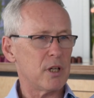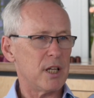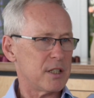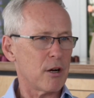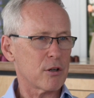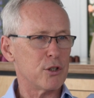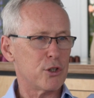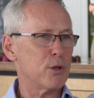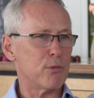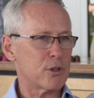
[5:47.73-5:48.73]
and it's our
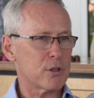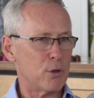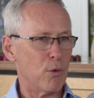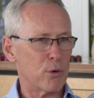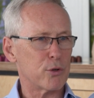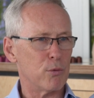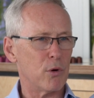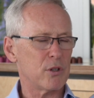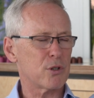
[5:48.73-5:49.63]
consumers who also want.